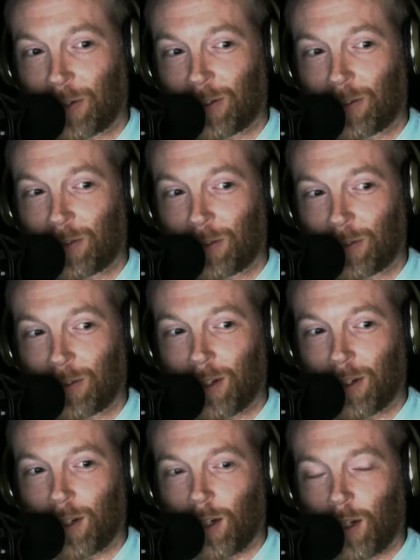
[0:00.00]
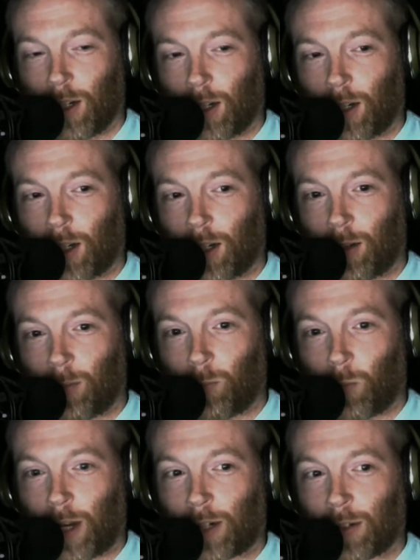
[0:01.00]
generations.
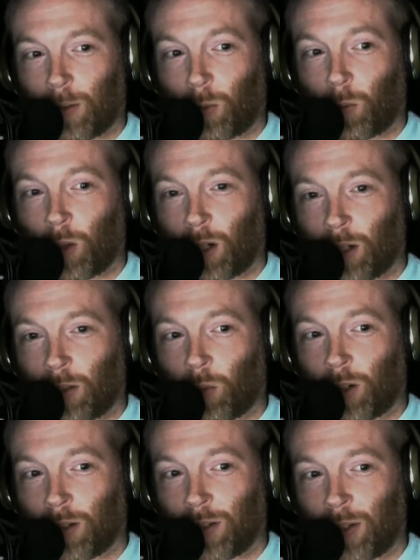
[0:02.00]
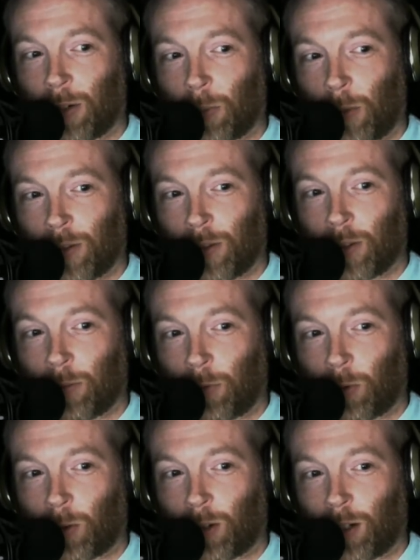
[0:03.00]
Actually, we're considering raising them
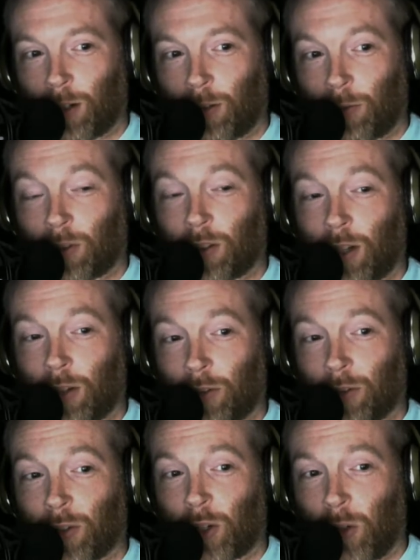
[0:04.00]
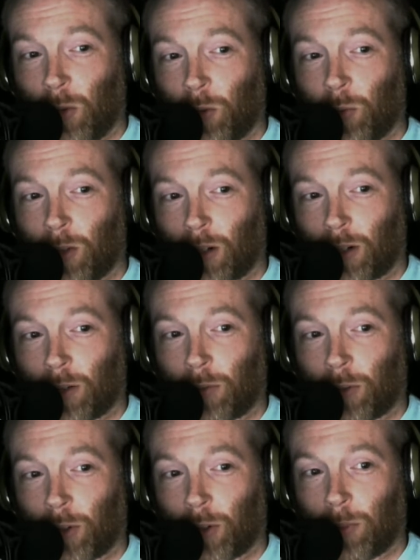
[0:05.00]
for slaughter. There's a huge market
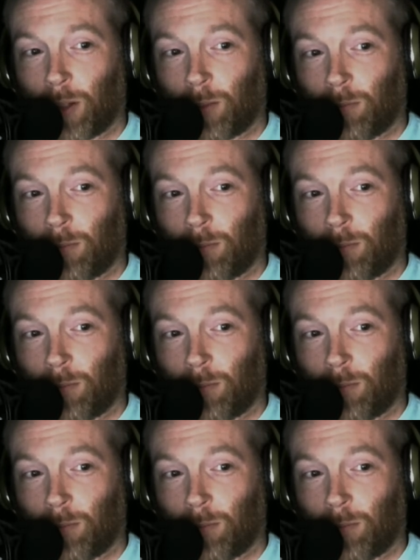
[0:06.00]
for goat meat.